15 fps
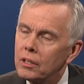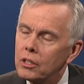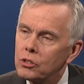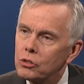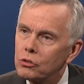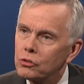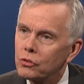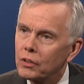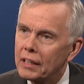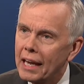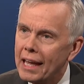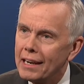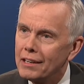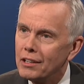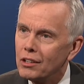issues for
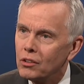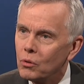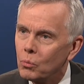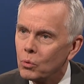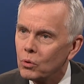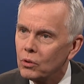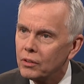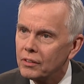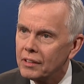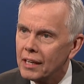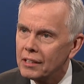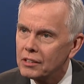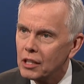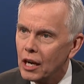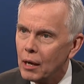Canada in the world at
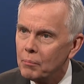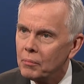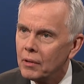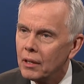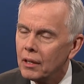that time,